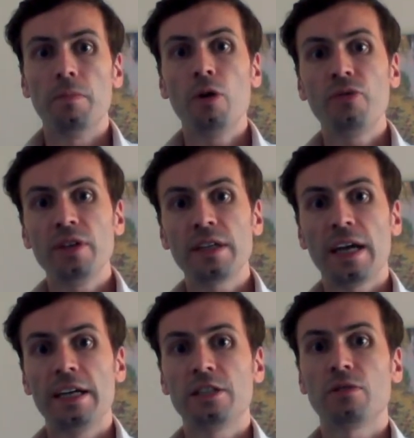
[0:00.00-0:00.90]
Both in the
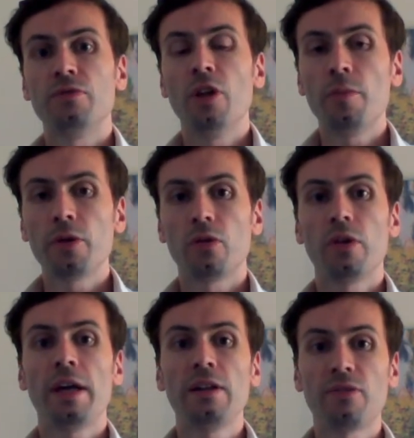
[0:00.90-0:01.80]
case of
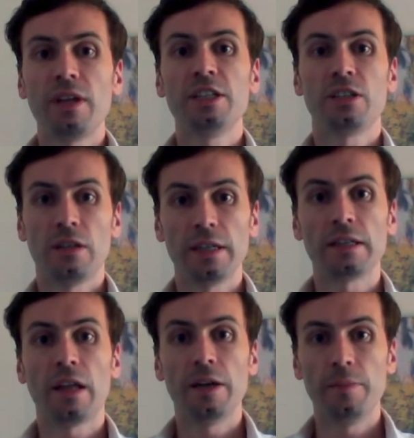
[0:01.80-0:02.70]
nominal and
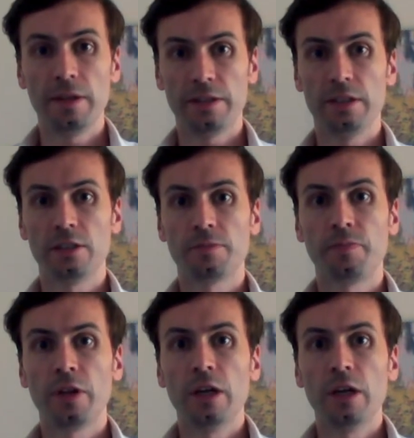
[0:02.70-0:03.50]
inflation-linked liabilities,